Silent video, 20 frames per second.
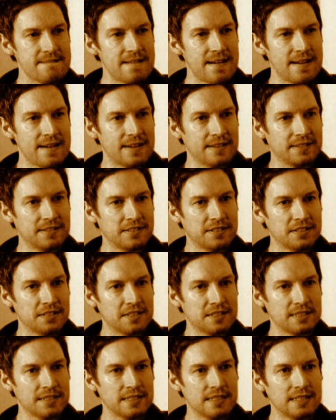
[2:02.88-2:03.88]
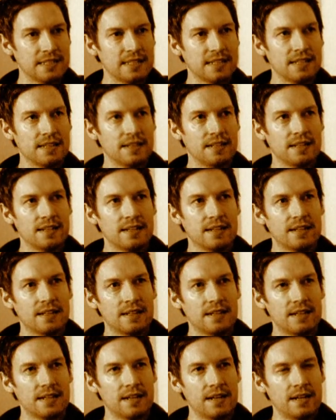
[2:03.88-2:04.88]
and
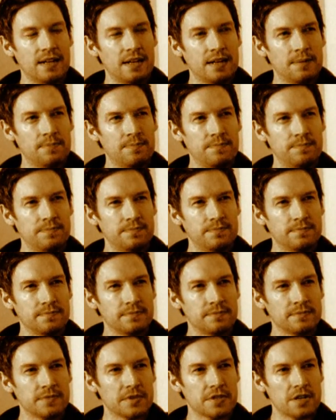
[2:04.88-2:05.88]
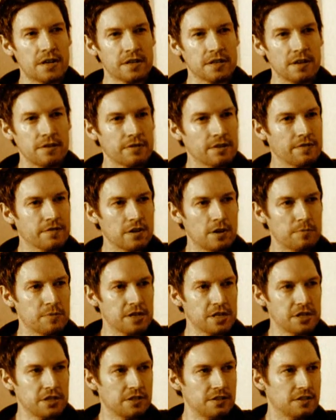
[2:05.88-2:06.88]
um, started going to
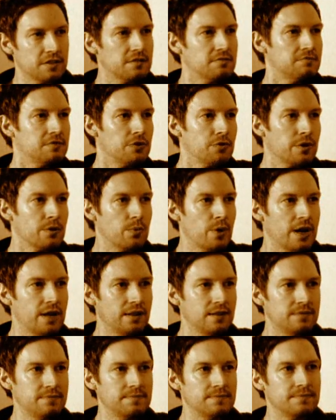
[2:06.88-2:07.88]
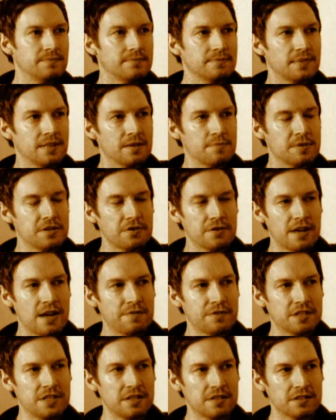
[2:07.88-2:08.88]
competitions, doing well, and I've been doing that
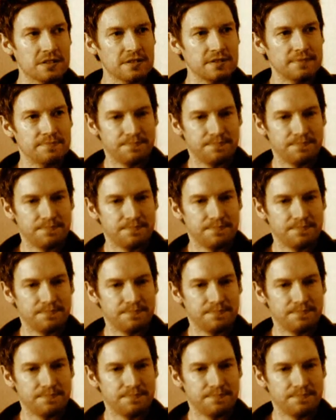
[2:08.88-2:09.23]
ever since.